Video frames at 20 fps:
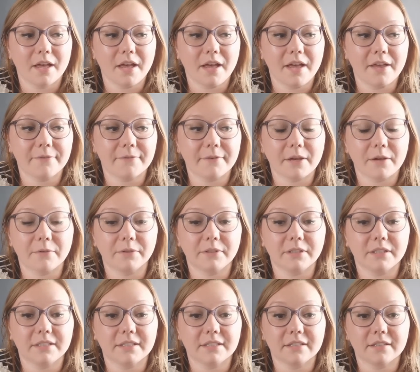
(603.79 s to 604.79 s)
I found
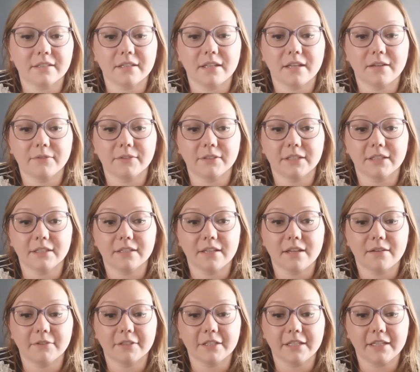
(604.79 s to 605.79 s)
this lovely,
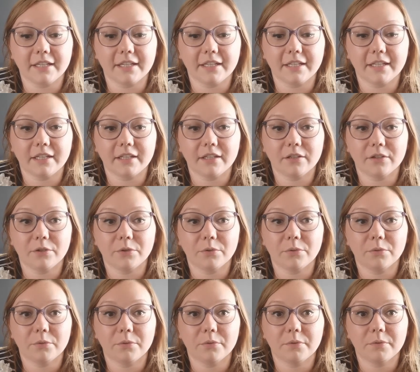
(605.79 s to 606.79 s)
lovely lady
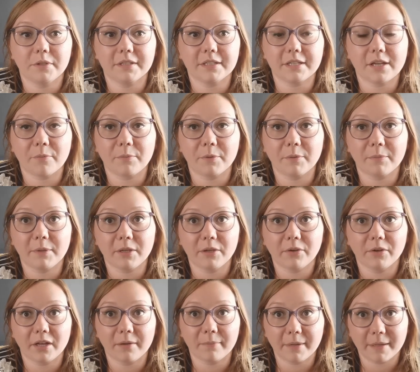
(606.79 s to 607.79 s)
who is helping me
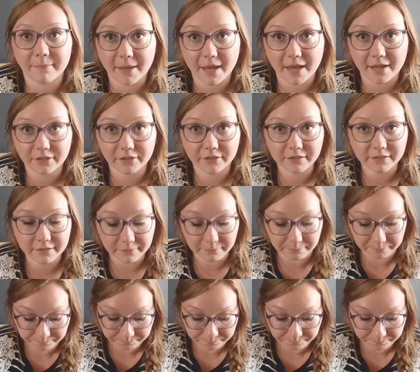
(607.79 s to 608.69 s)
grade my patterns.